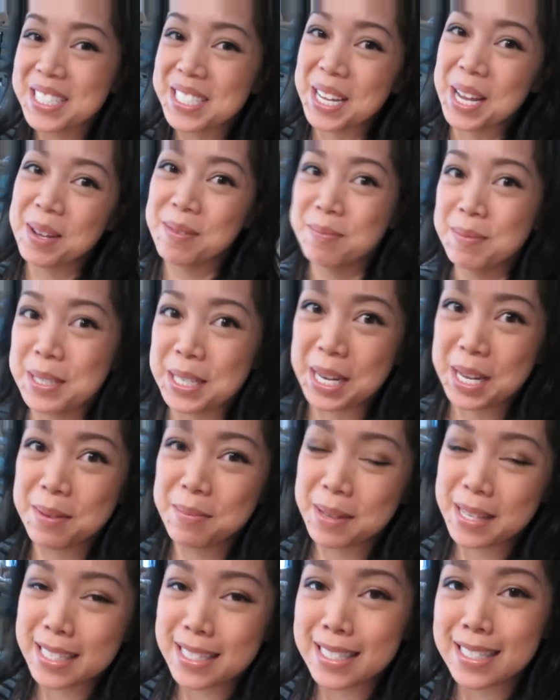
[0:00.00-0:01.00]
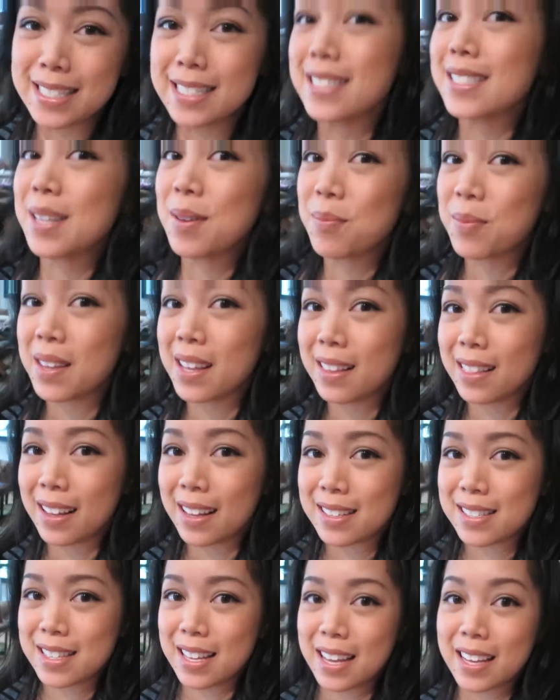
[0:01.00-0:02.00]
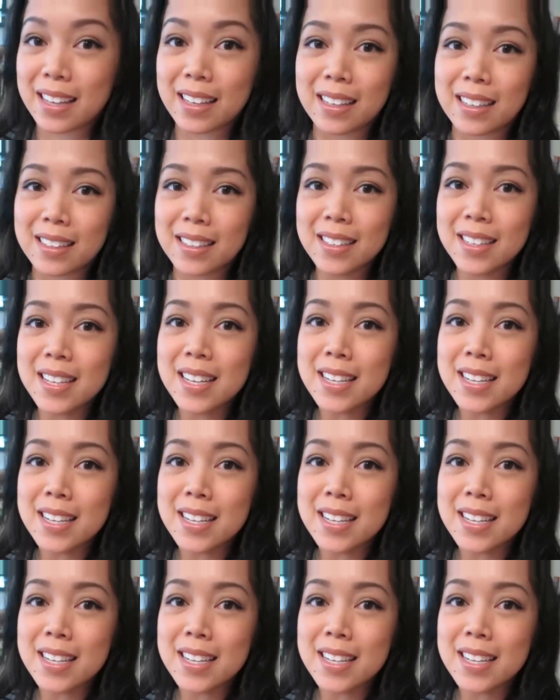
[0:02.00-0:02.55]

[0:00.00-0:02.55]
time JB sees something that's like a